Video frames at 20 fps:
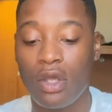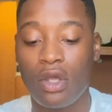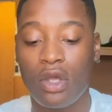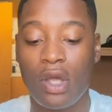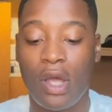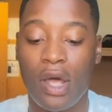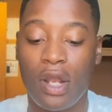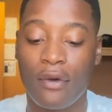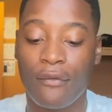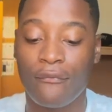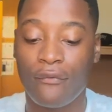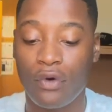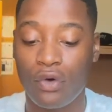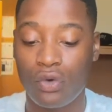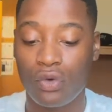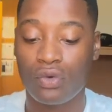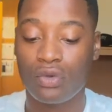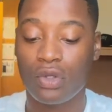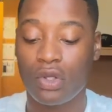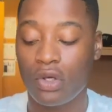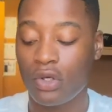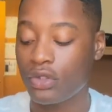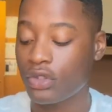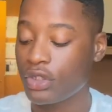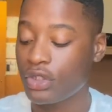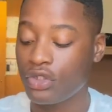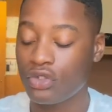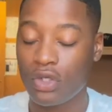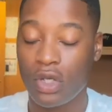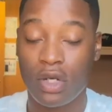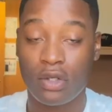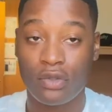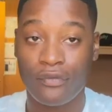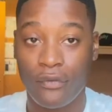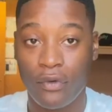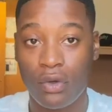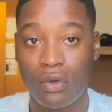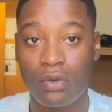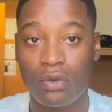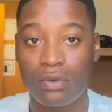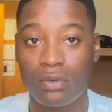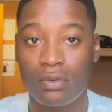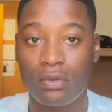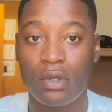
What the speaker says: how to fold, teach you how to fold.